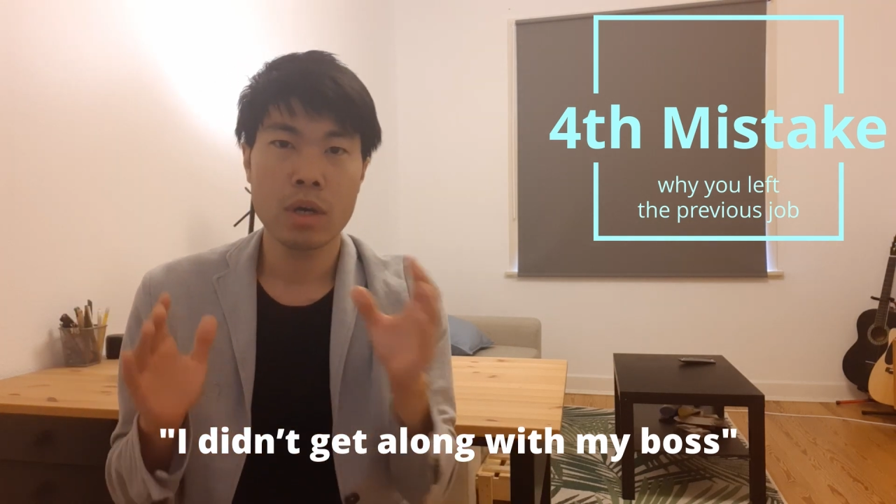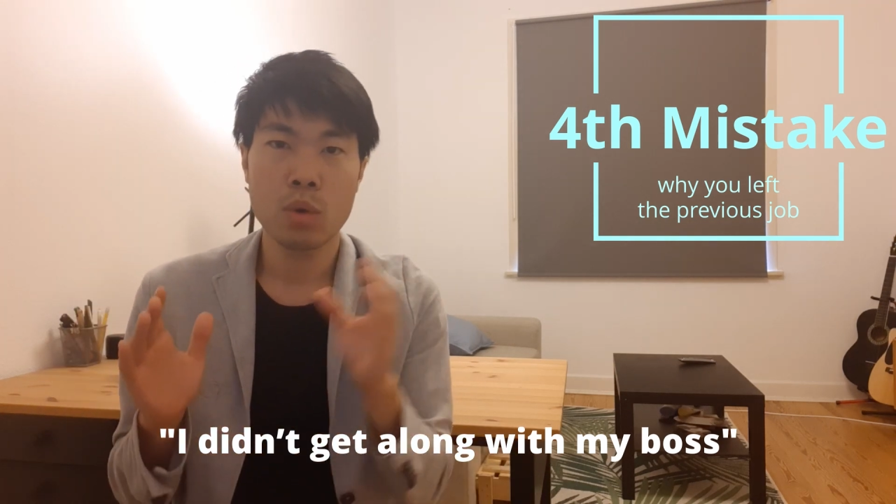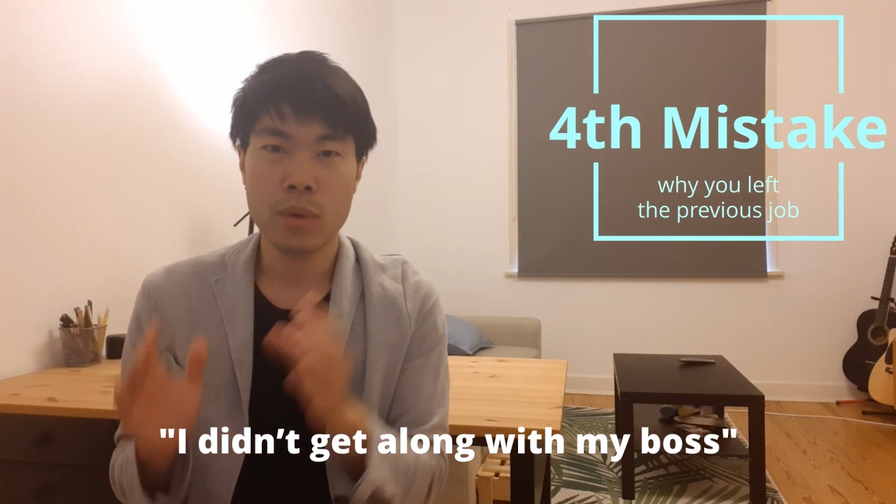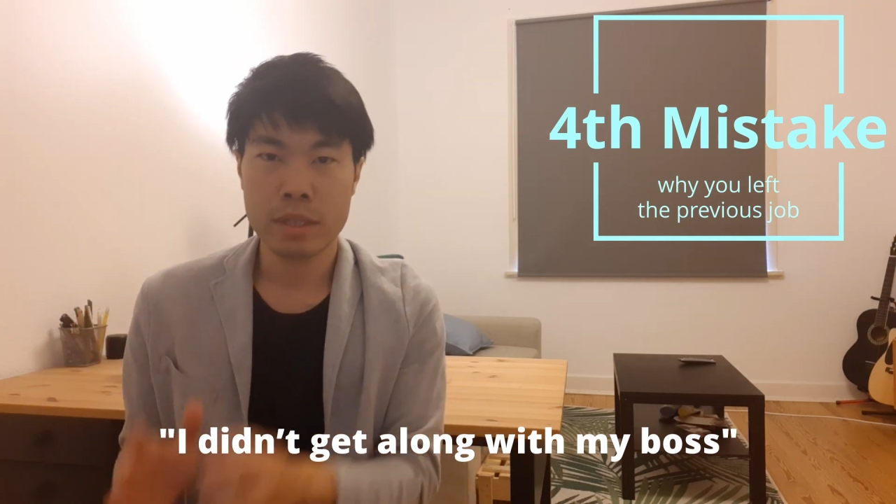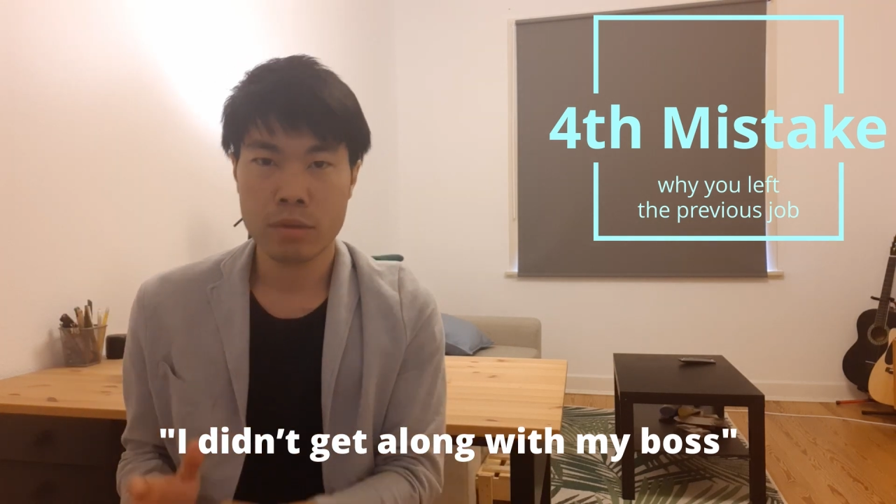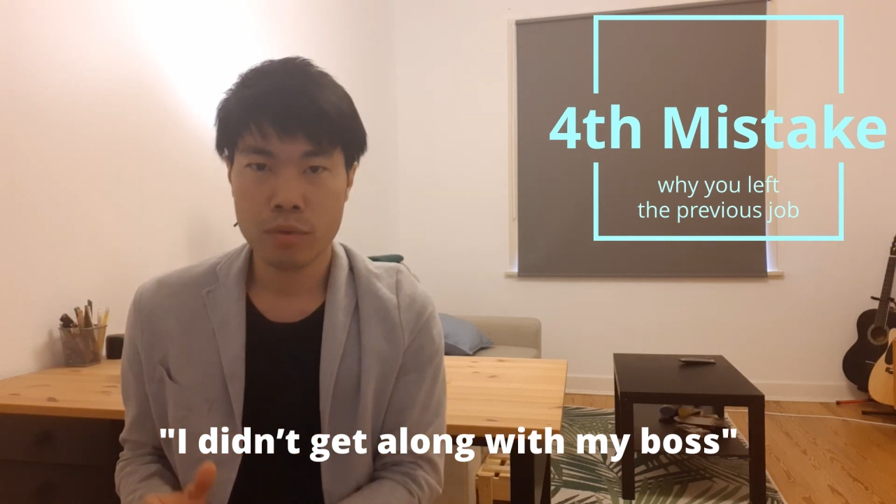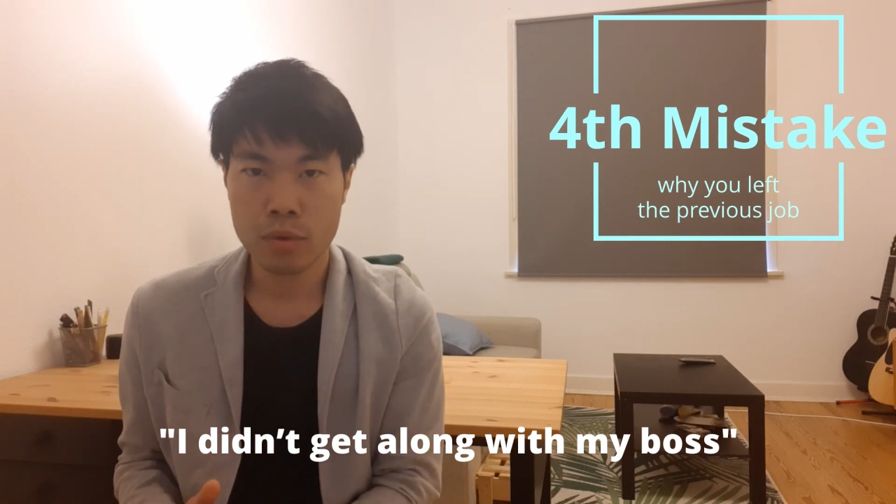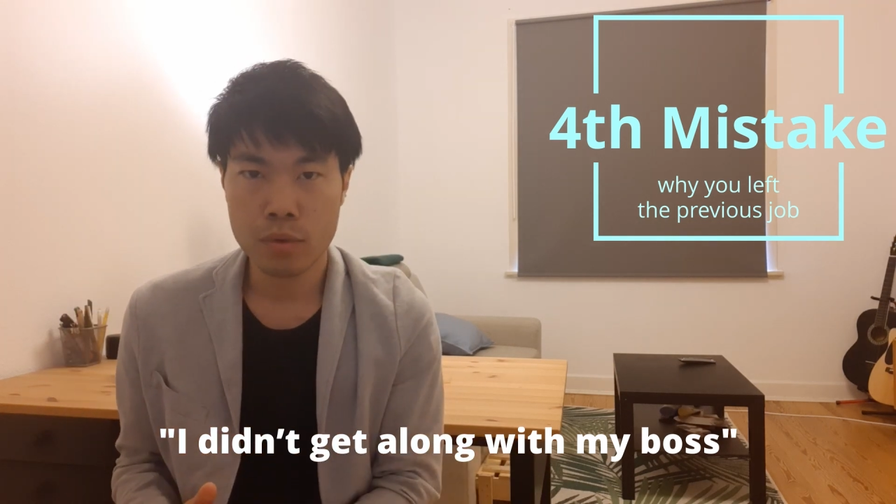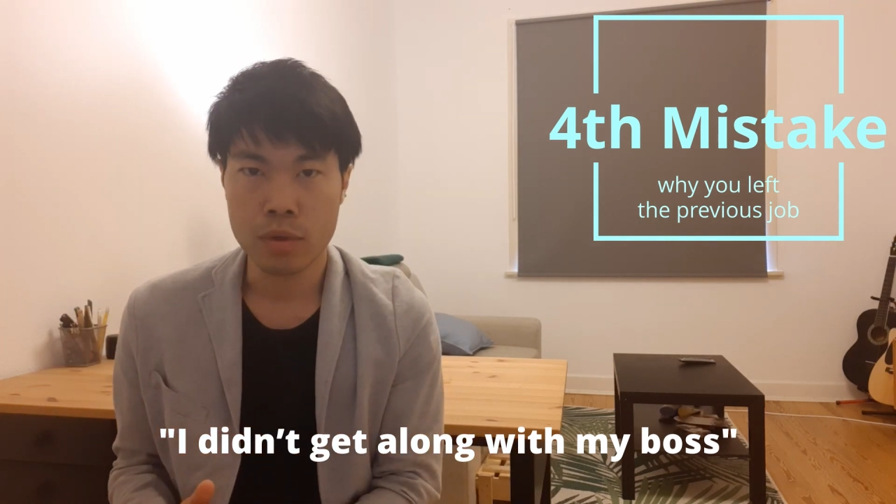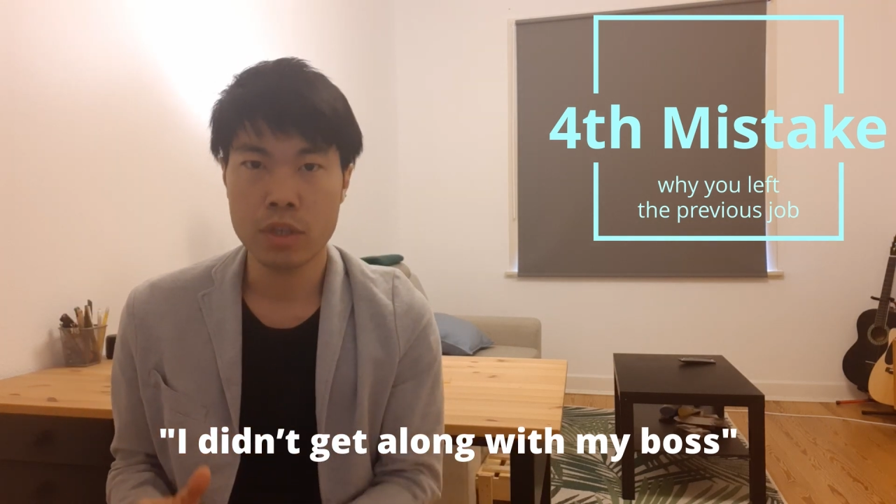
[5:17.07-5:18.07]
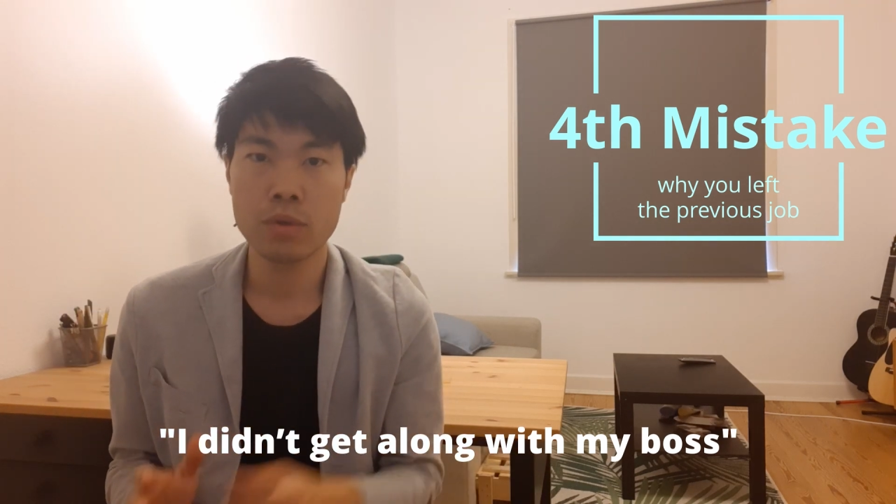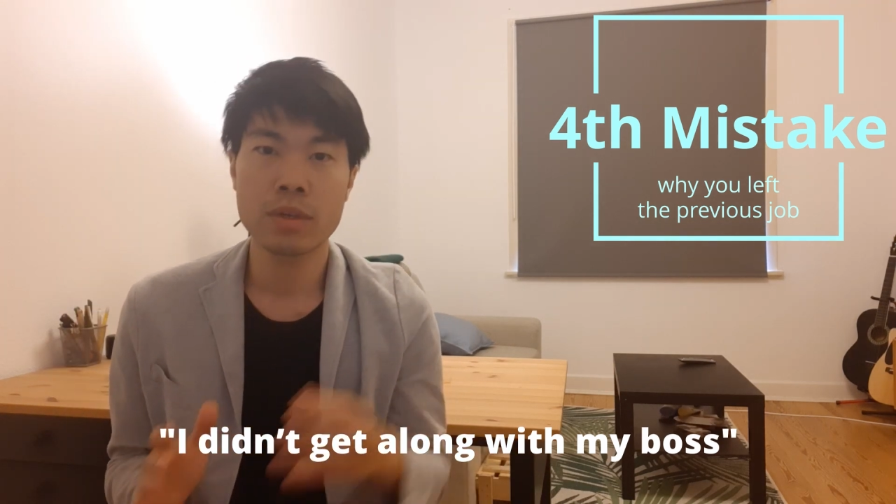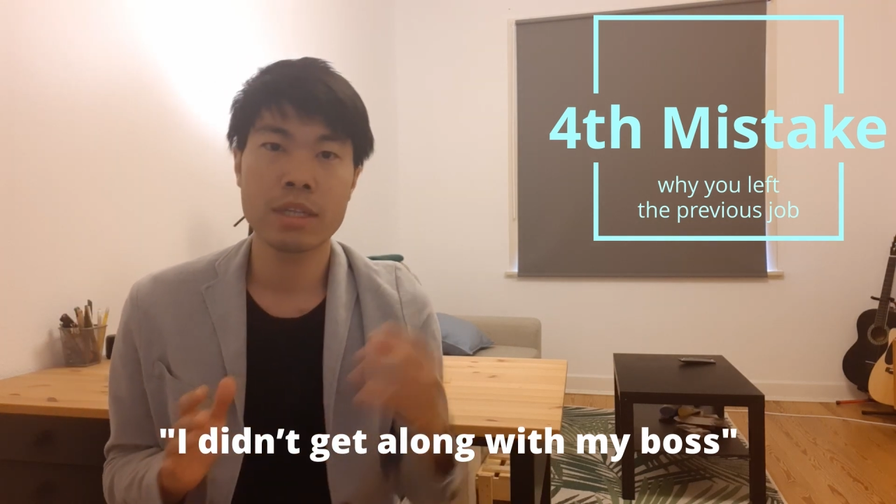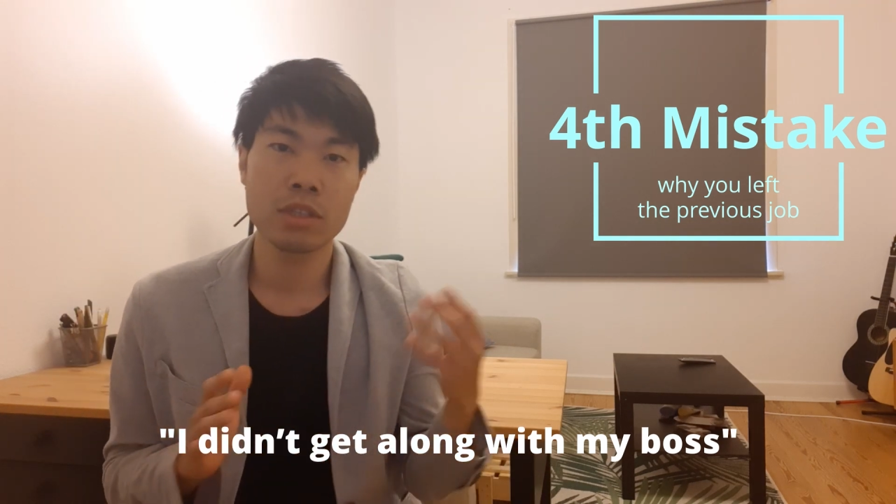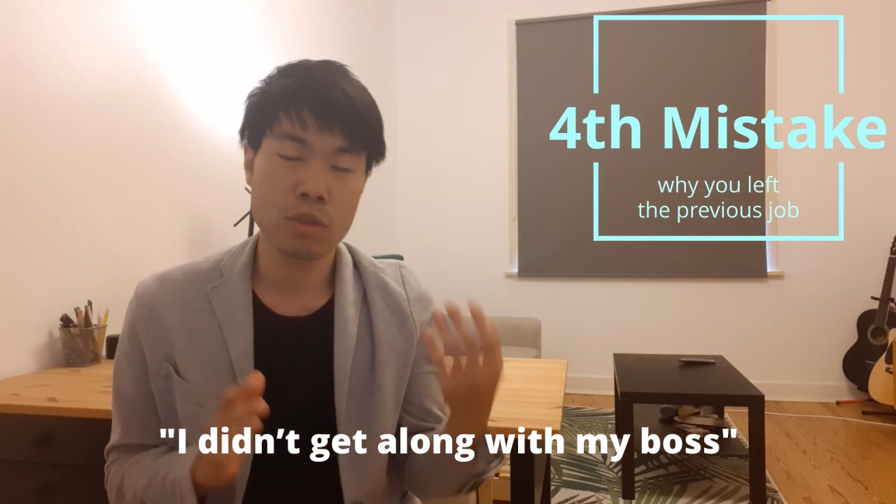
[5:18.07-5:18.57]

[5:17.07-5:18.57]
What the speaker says: with who you